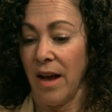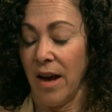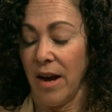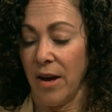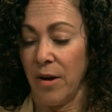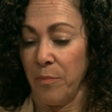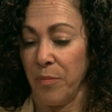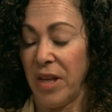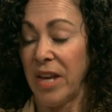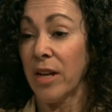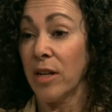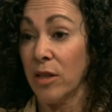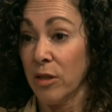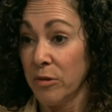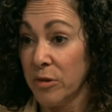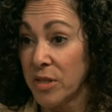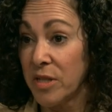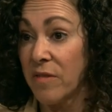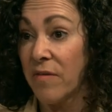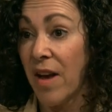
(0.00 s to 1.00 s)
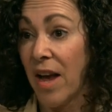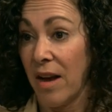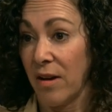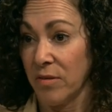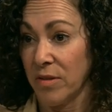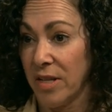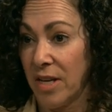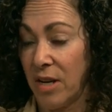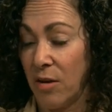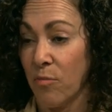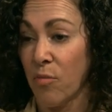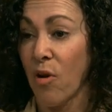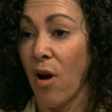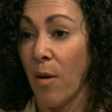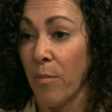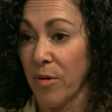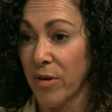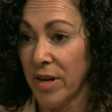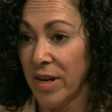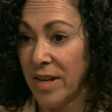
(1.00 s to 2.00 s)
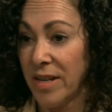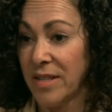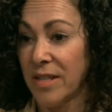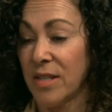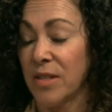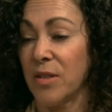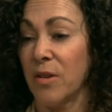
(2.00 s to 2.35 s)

um, inclusive housing properties